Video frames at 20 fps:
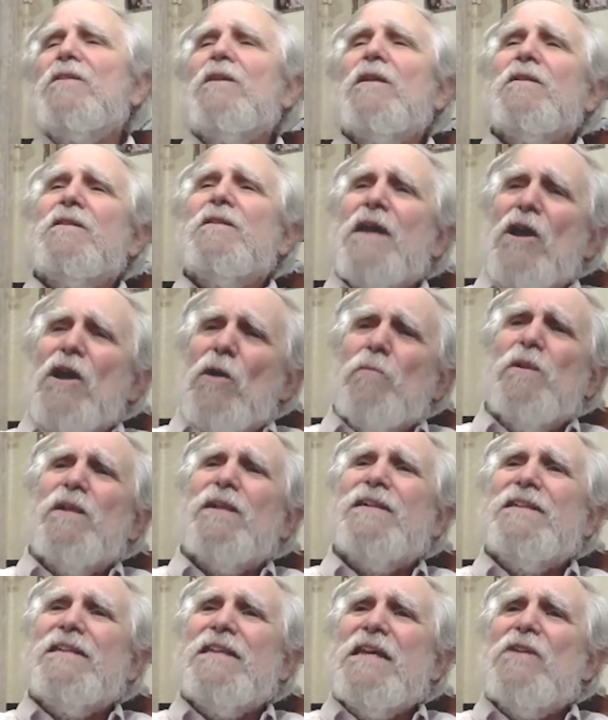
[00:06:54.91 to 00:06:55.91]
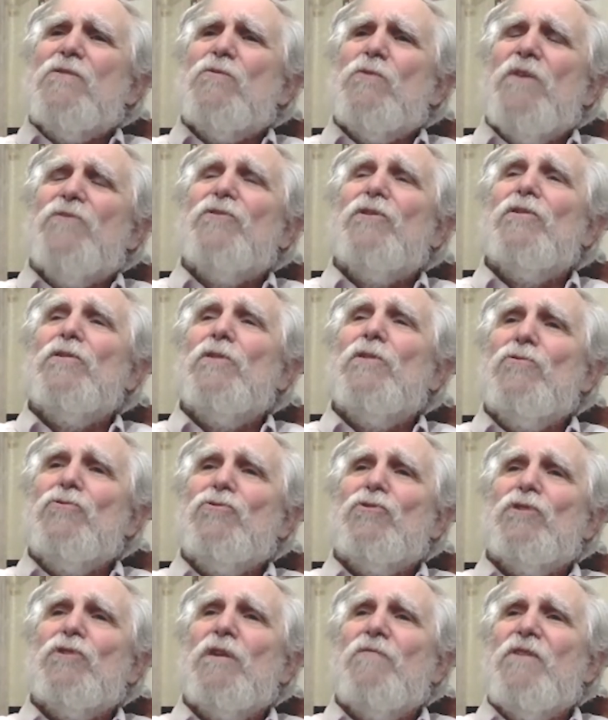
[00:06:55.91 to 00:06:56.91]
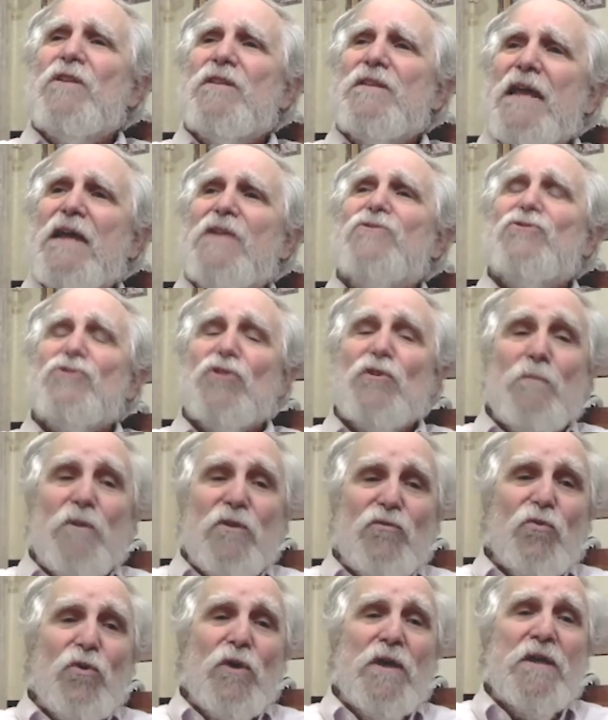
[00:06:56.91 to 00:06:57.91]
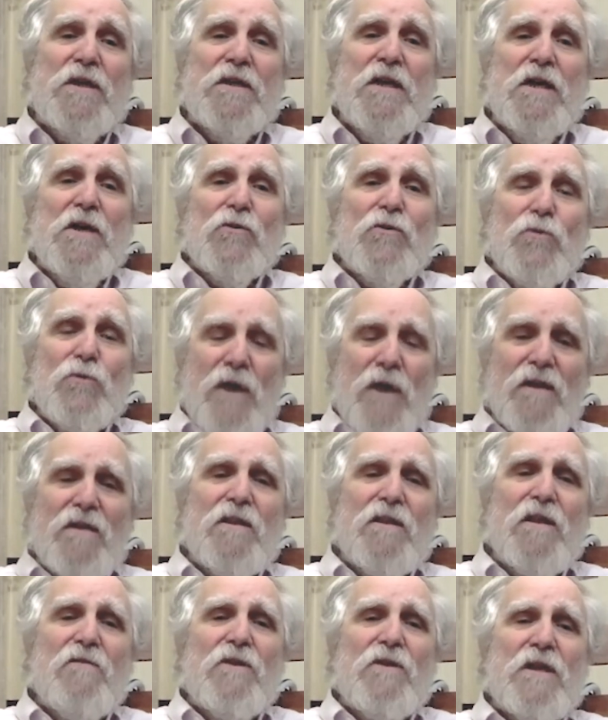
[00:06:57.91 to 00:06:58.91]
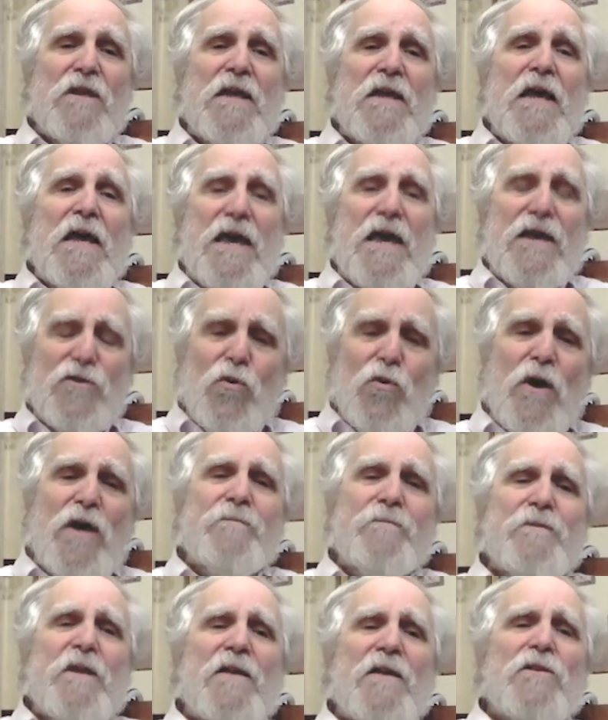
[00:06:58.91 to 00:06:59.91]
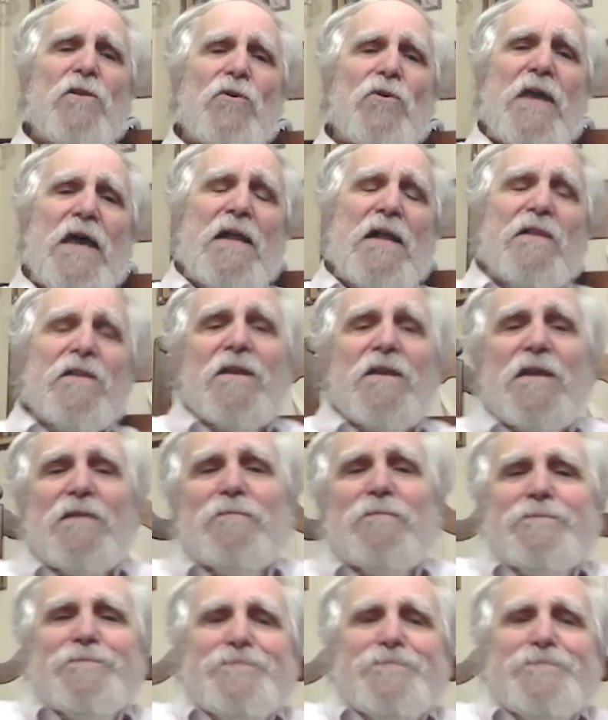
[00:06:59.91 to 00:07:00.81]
that terribly clean resolution of the tension between relativity and quantum non-locality.